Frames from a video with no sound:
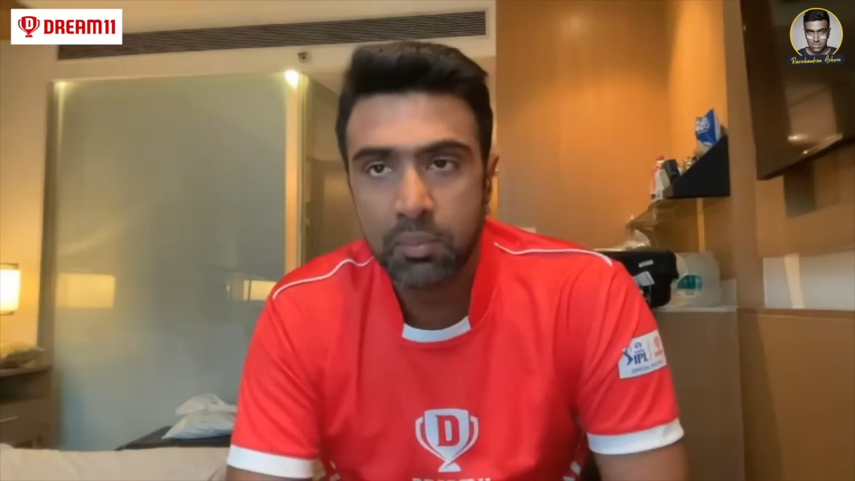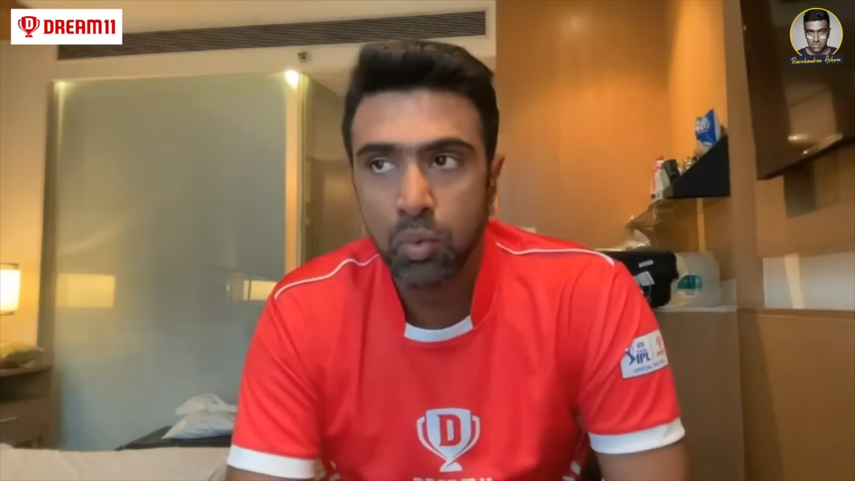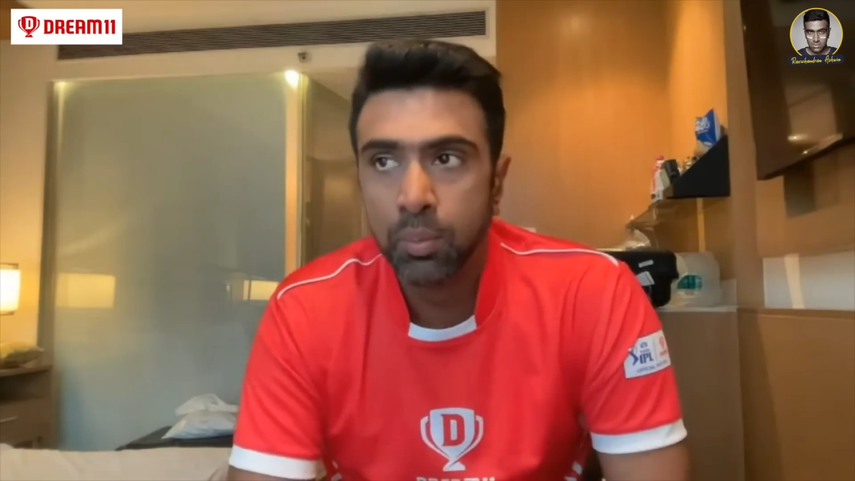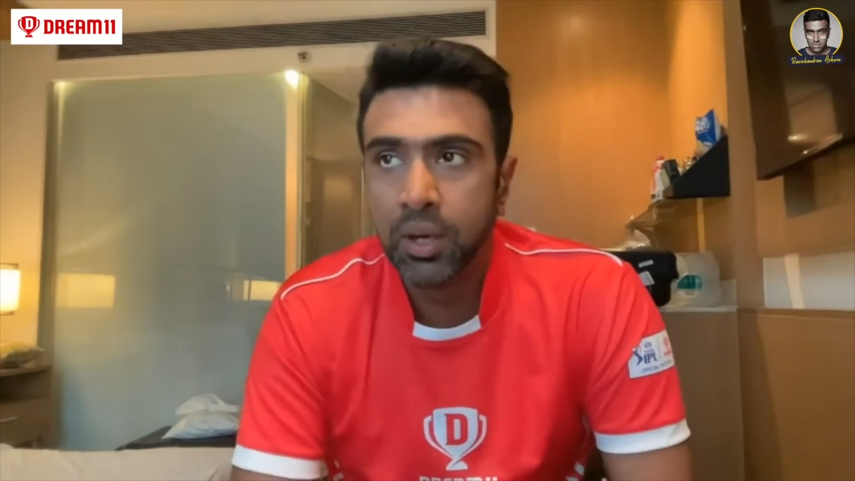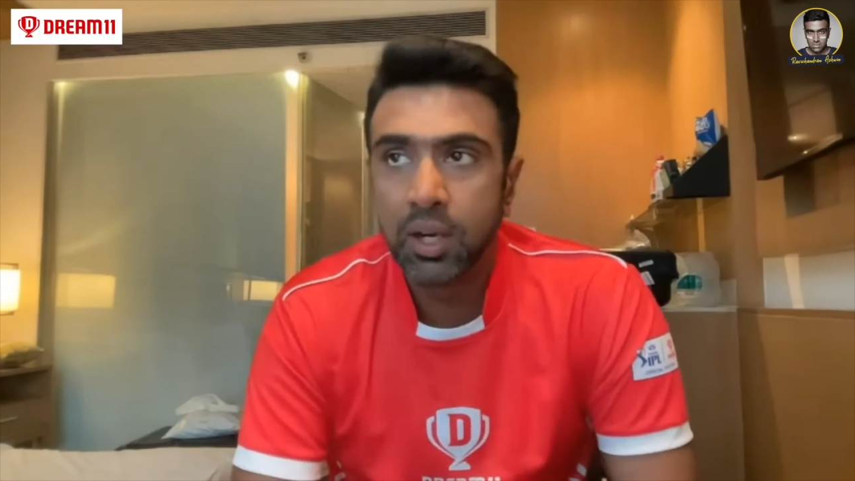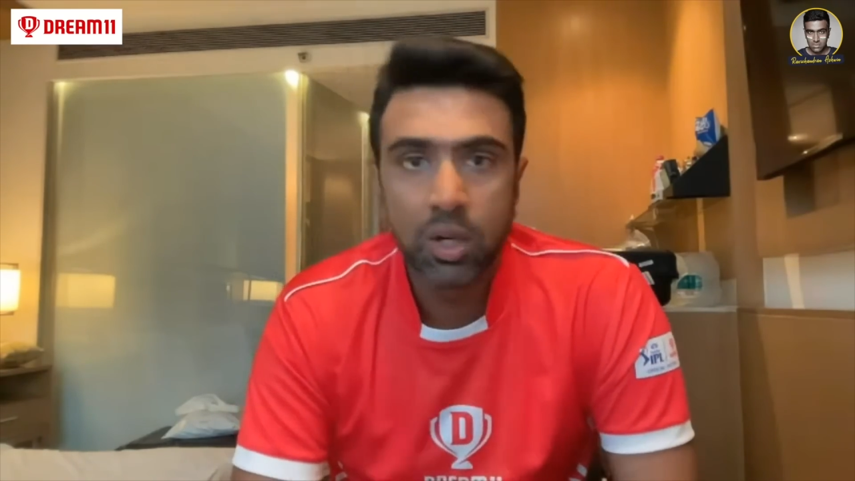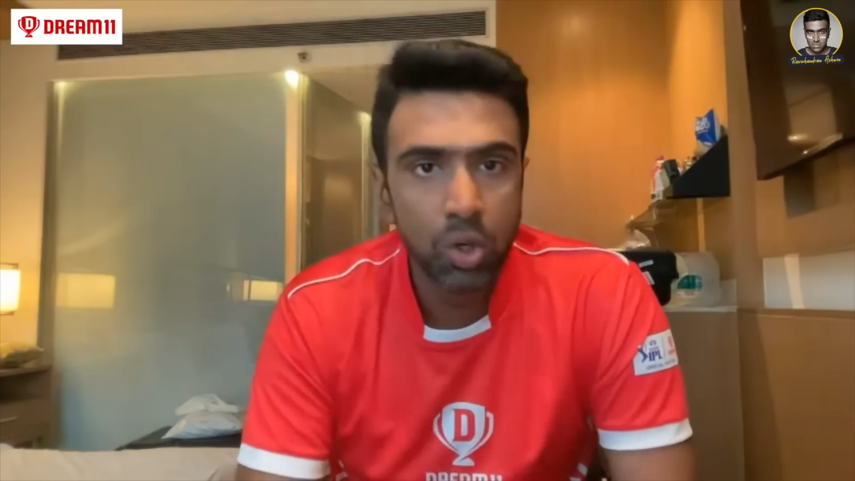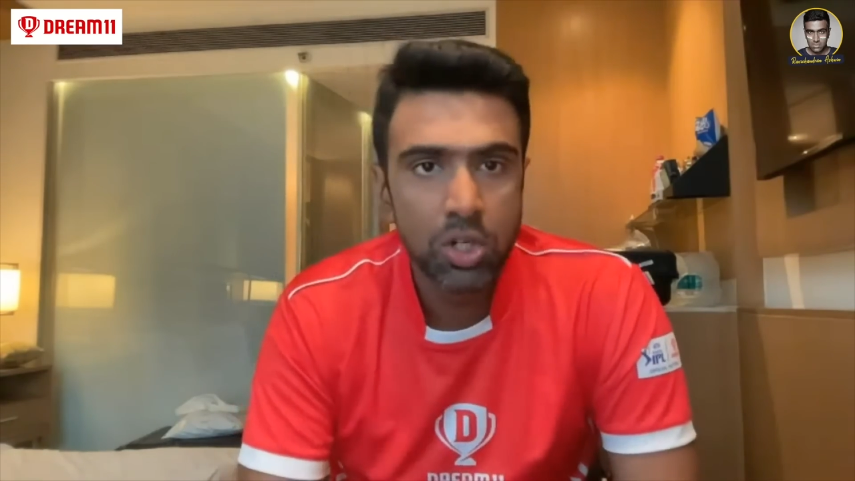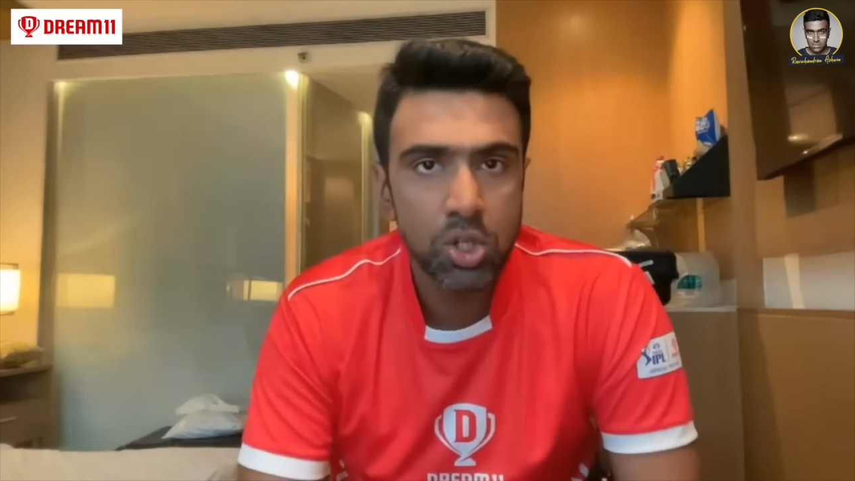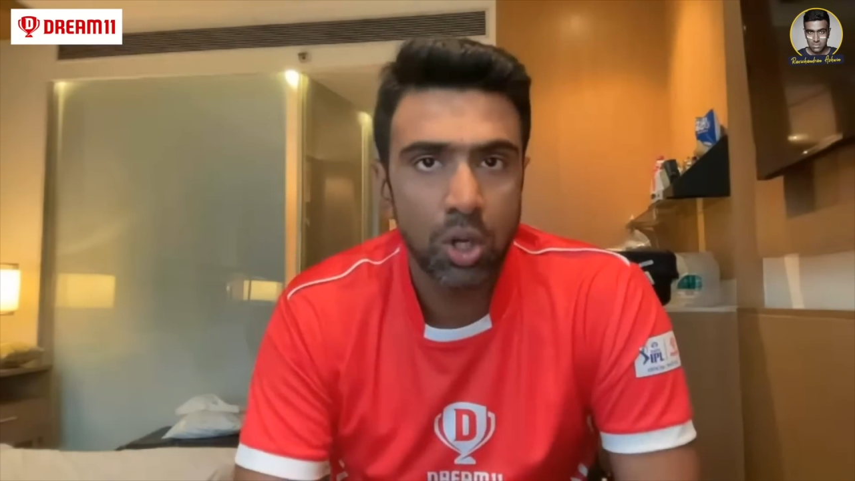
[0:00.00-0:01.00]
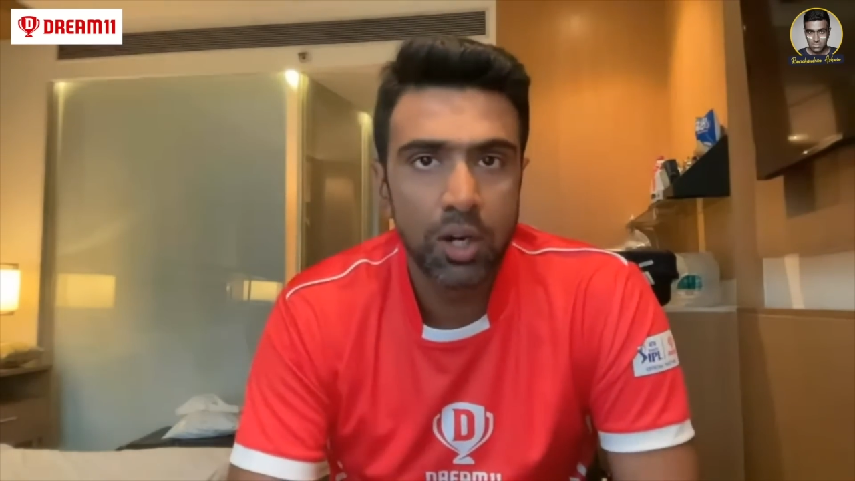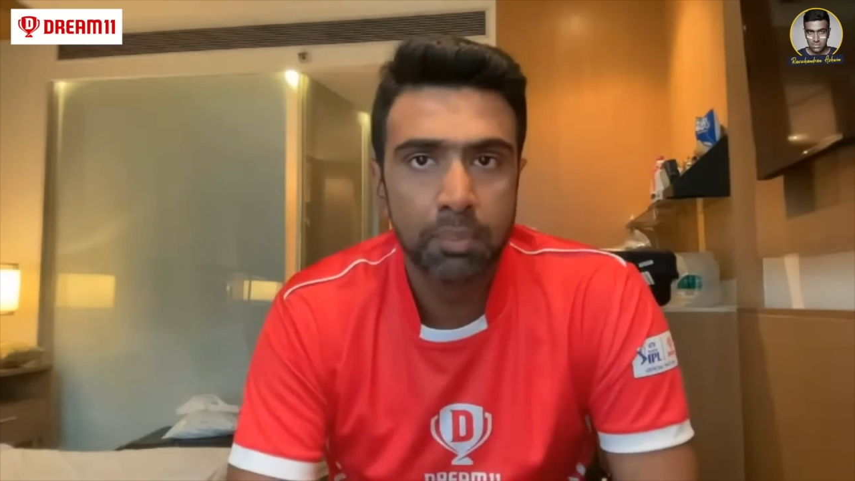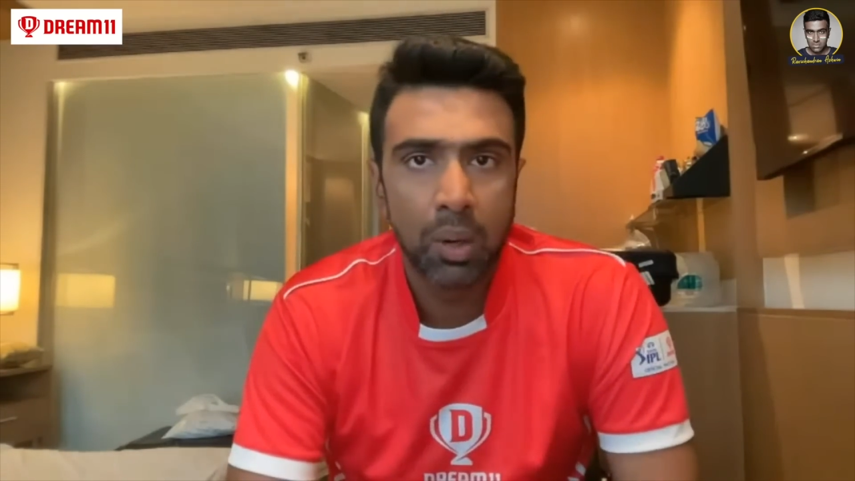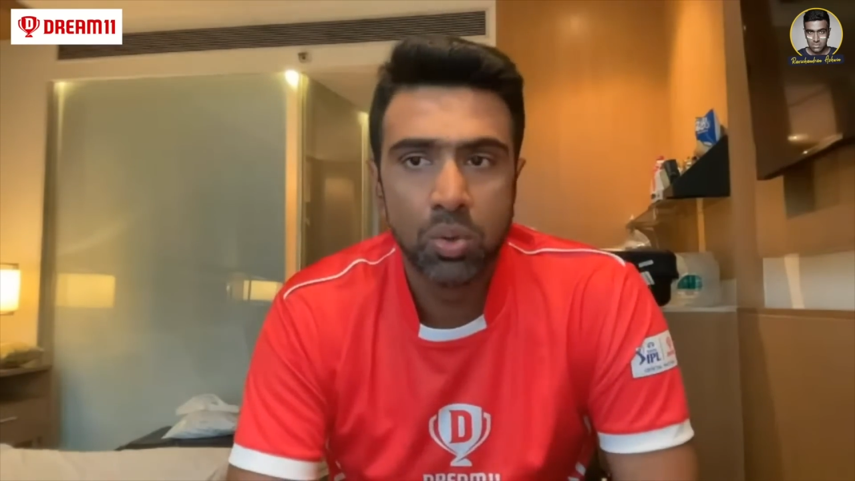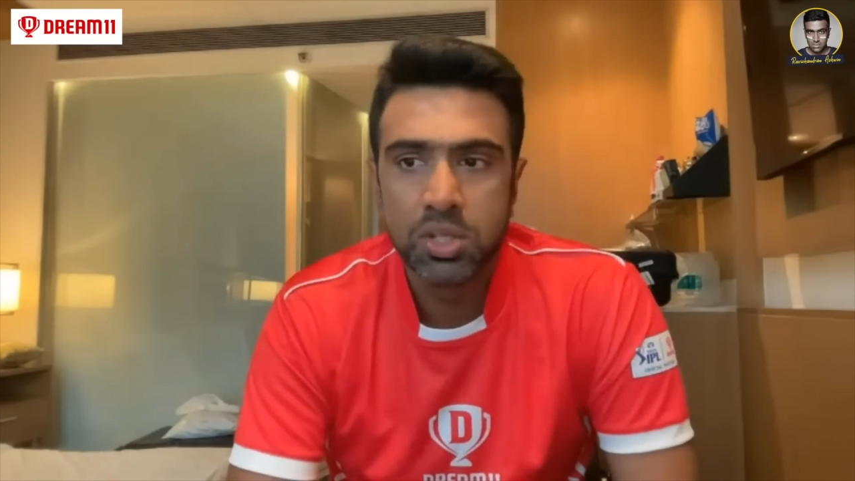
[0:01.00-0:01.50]
movement, good solid
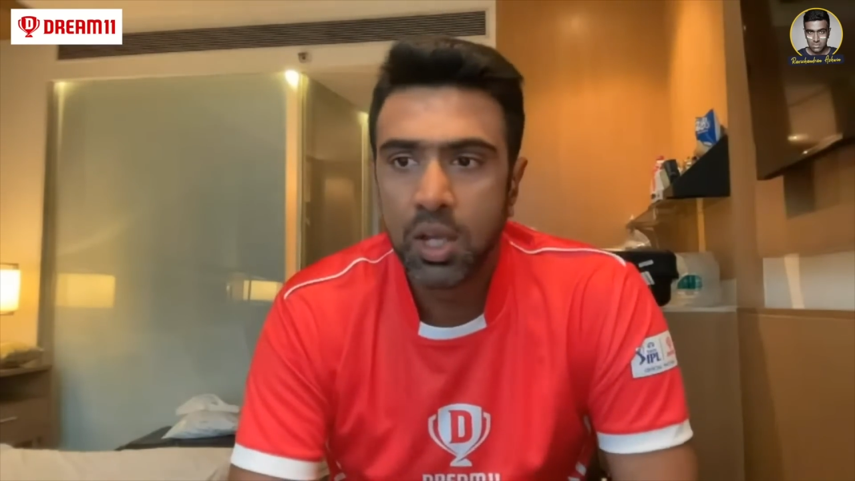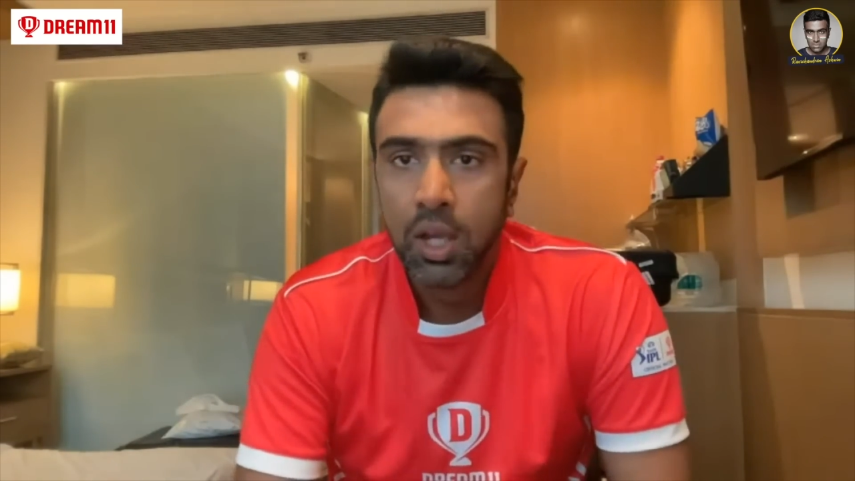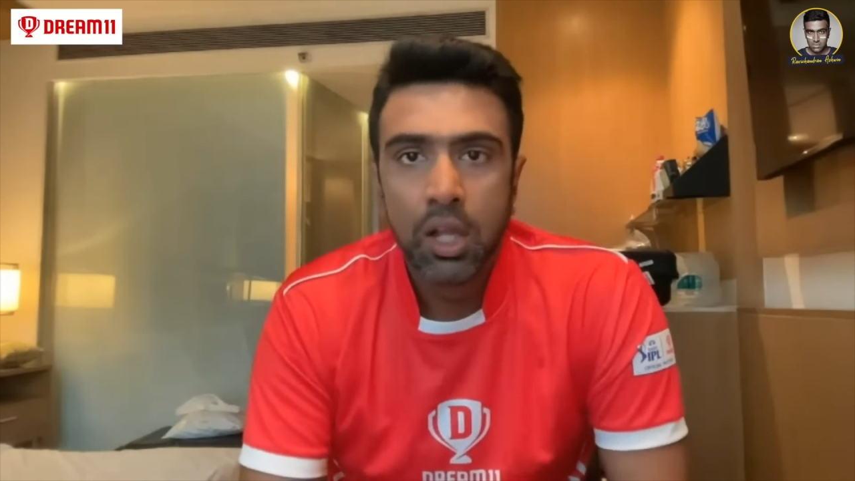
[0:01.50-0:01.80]
bounce.